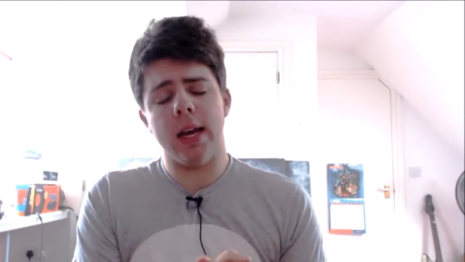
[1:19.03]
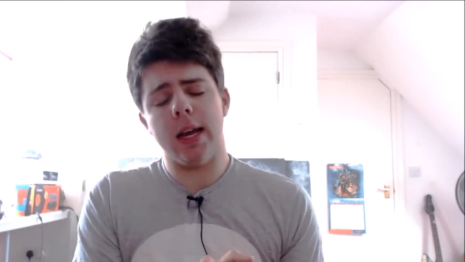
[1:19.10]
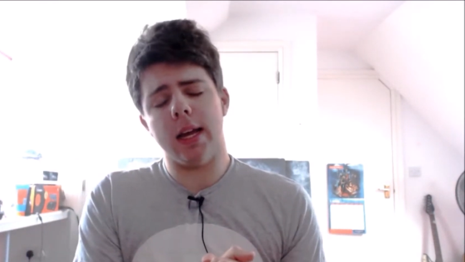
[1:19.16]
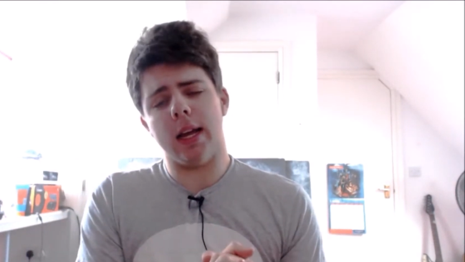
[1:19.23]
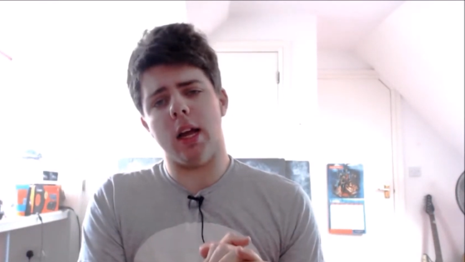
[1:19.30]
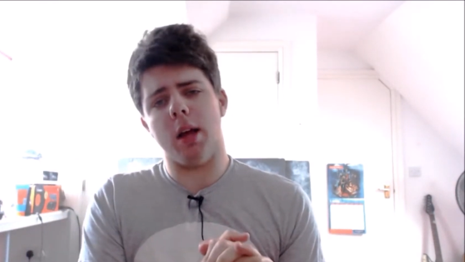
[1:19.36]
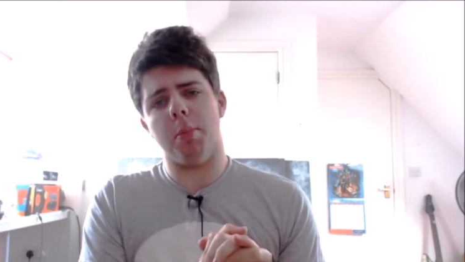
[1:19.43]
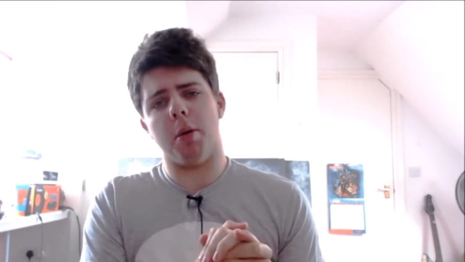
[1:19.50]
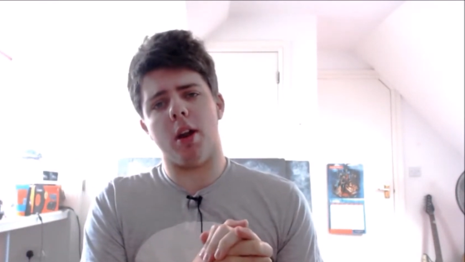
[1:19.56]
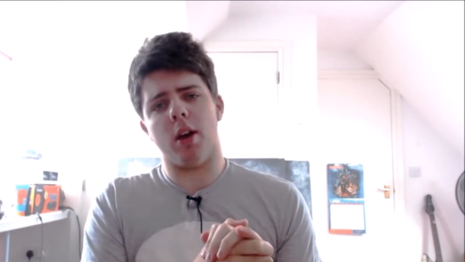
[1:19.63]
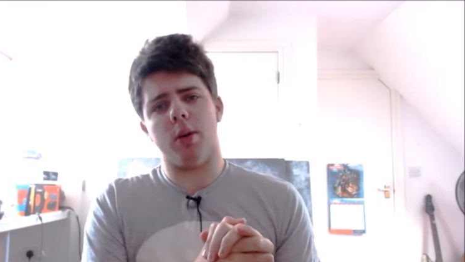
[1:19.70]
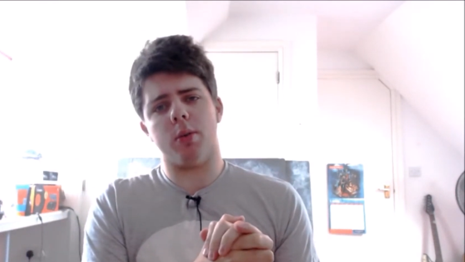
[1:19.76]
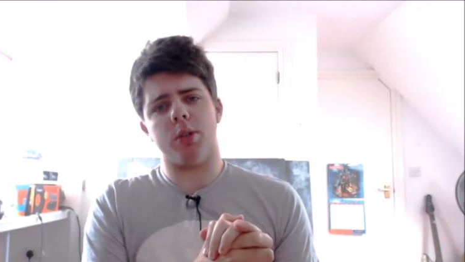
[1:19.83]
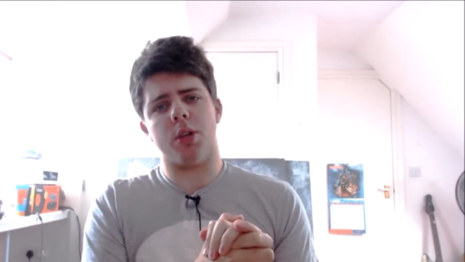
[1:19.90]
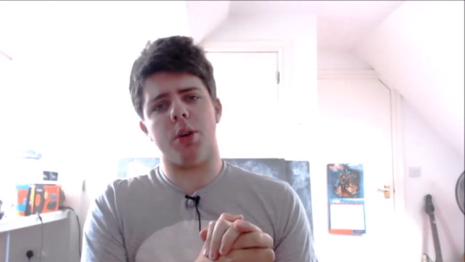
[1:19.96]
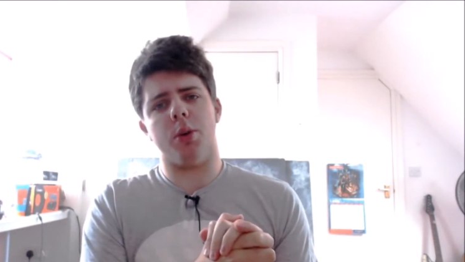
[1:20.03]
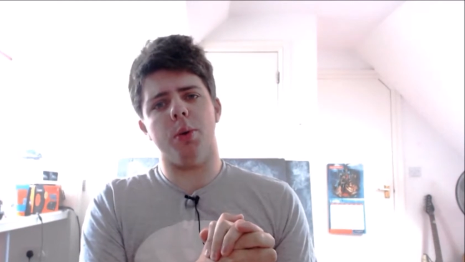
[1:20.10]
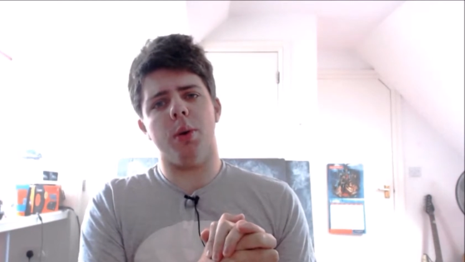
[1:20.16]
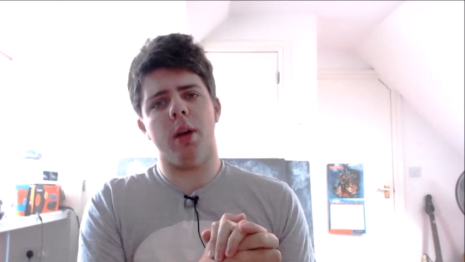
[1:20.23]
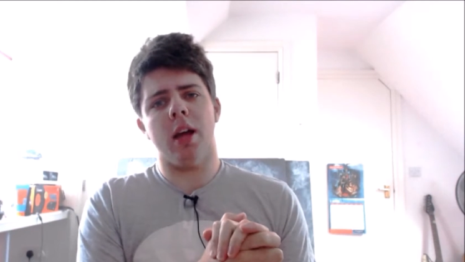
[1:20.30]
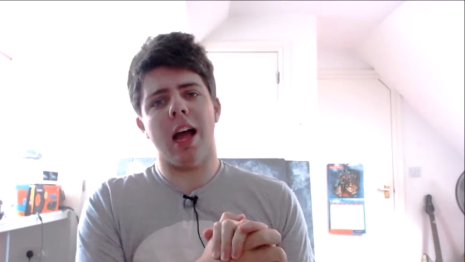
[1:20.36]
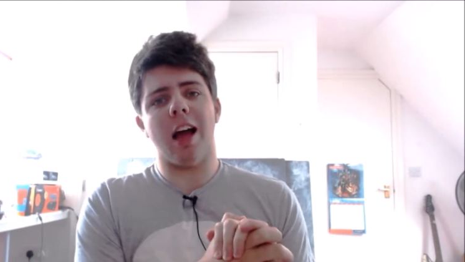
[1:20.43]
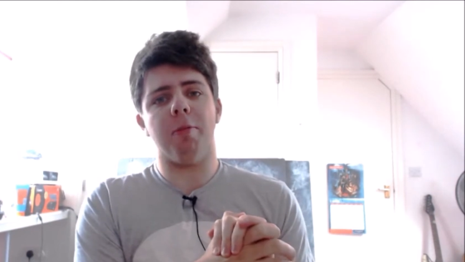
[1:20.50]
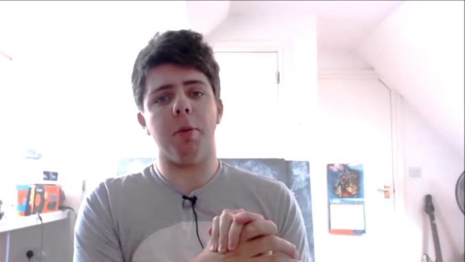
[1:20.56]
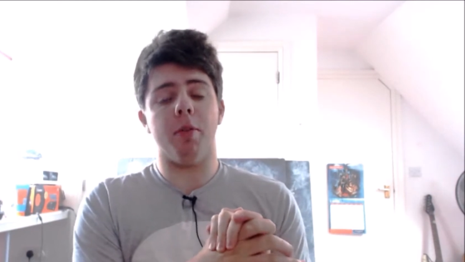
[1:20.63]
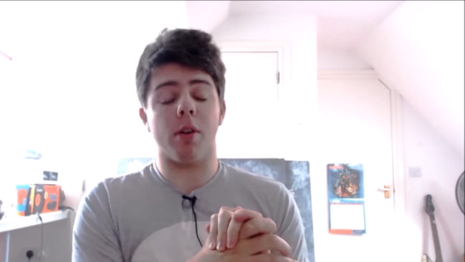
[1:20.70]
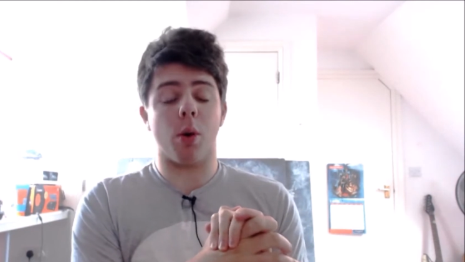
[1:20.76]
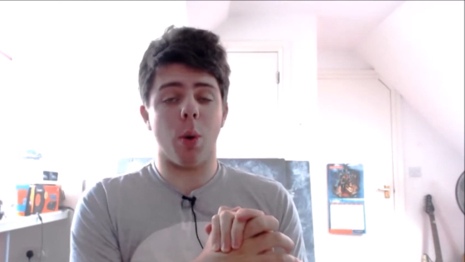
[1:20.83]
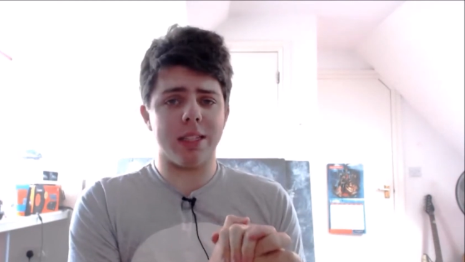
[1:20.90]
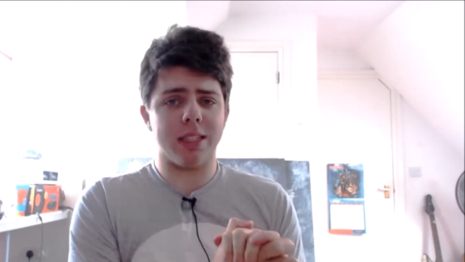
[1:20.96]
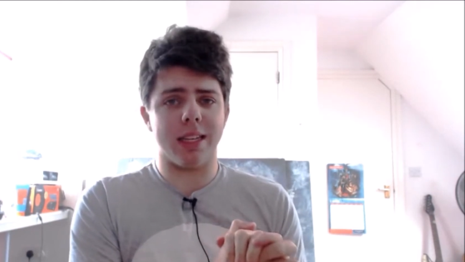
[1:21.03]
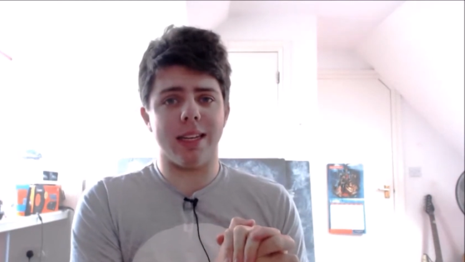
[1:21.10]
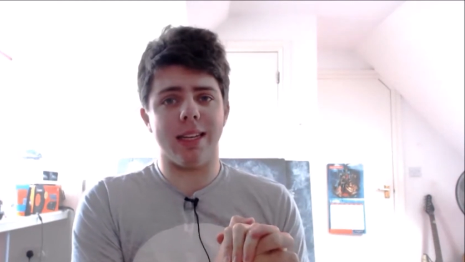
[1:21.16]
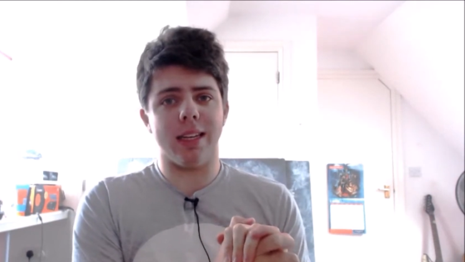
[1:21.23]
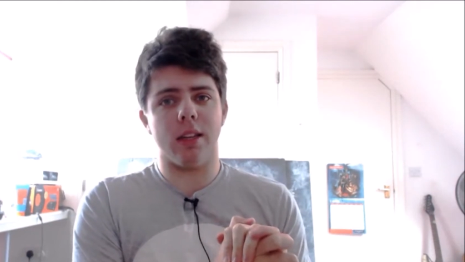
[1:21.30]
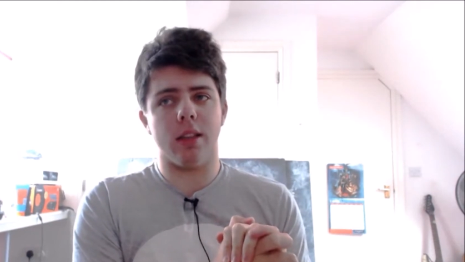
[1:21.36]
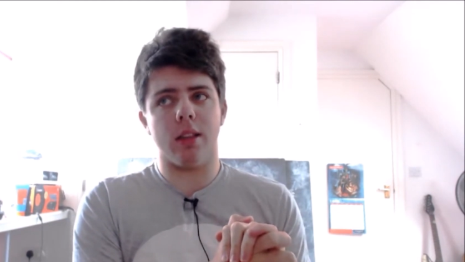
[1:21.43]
but I also have been requested